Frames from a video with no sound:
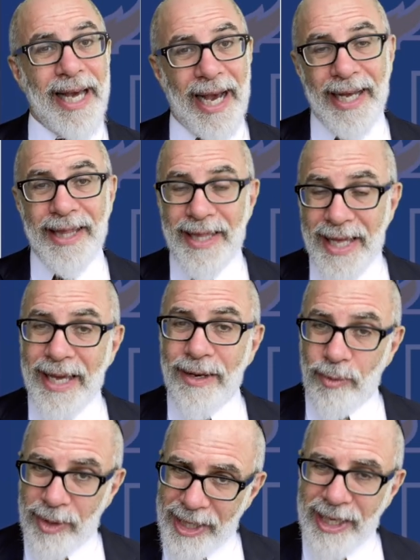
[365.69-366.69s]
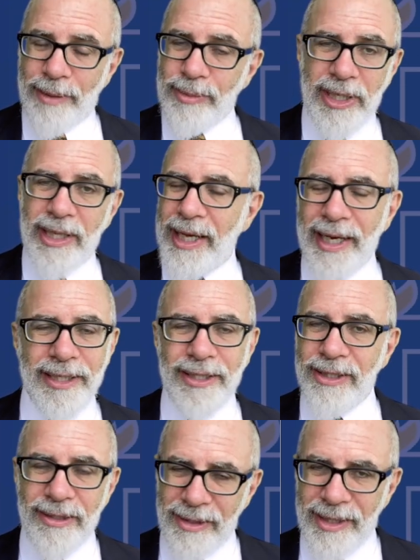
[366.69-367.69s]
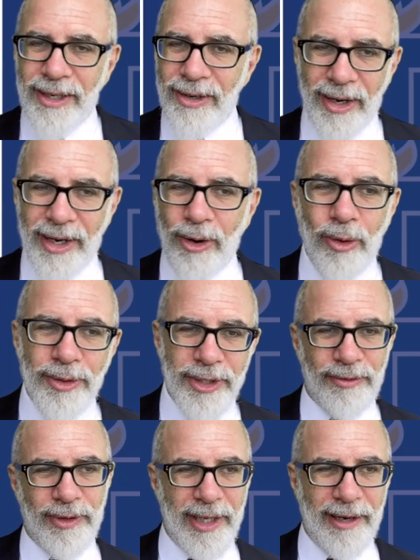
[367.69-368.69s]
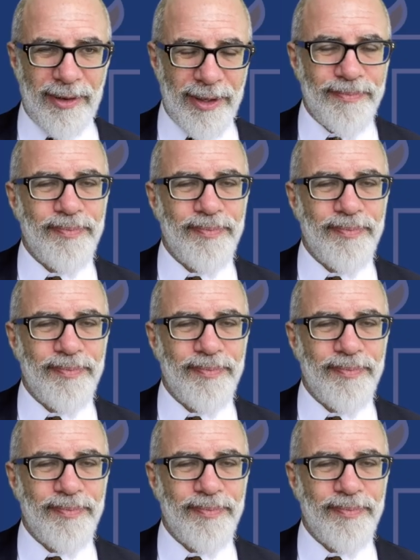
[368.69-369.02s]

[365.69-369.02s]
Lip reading: And then when they come to class, they're on a whole different level.